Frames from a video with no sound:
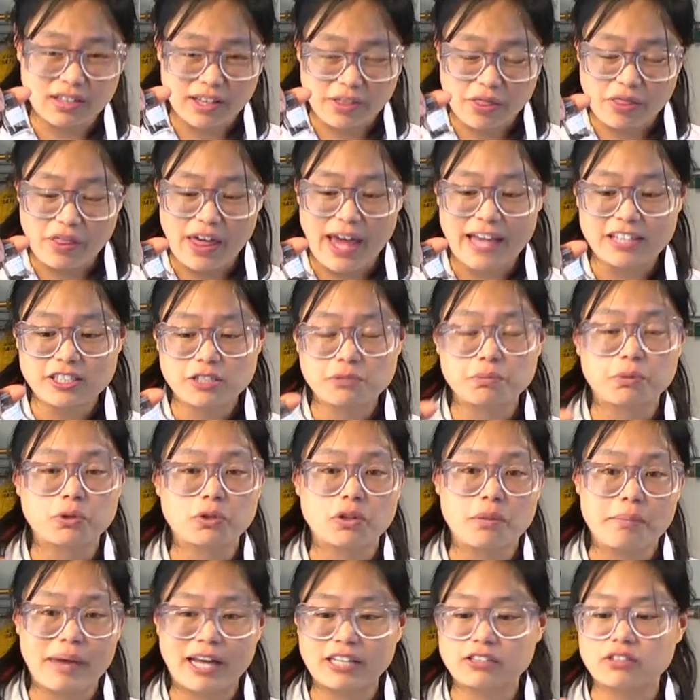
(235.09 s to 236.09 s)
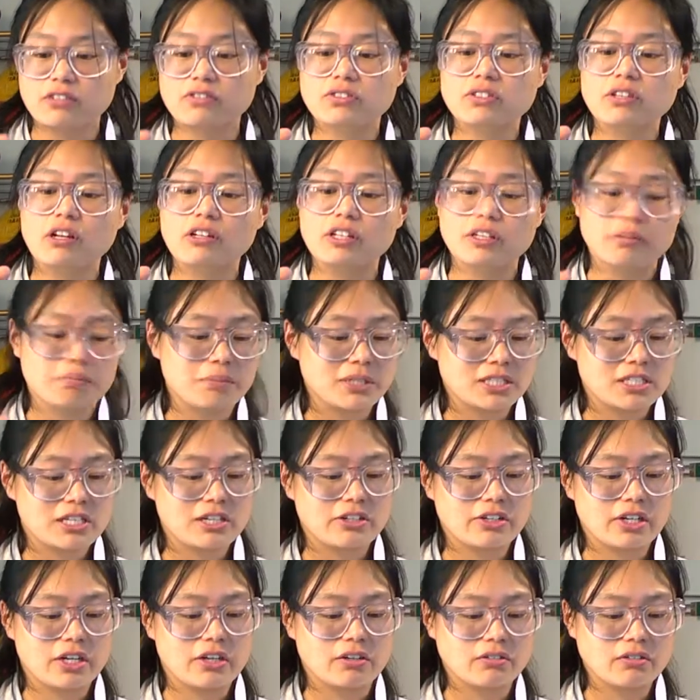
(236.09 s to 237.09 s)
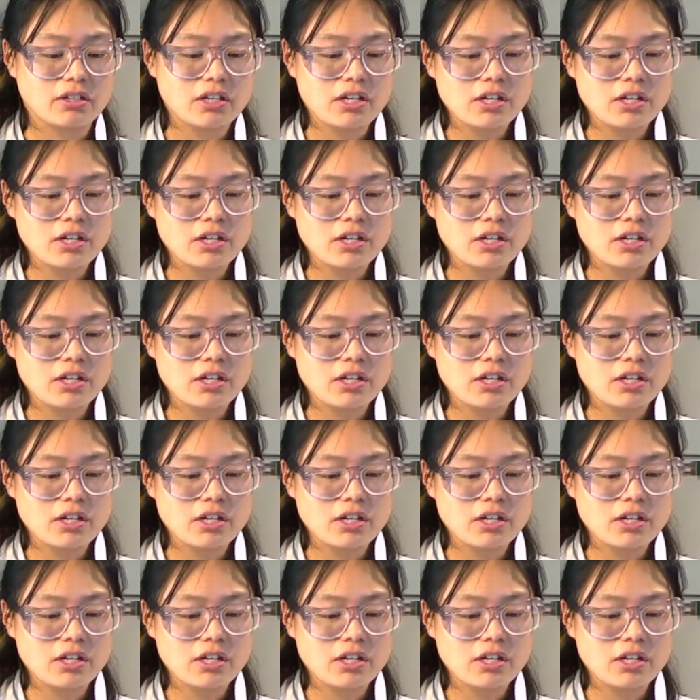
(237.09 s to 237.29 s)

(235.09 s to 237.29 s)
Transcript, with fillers: in that small amount of solid material